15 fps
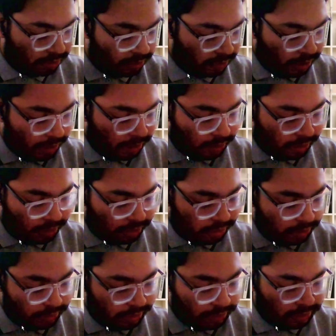And
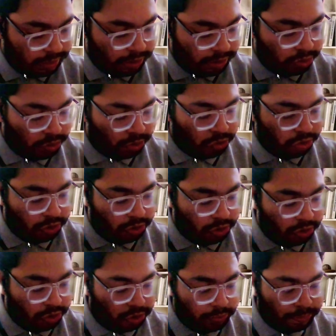since the
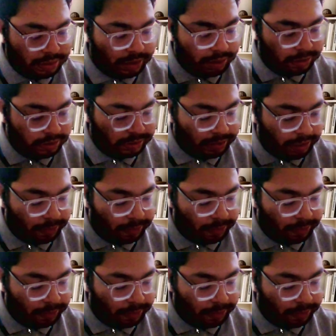denominators are same,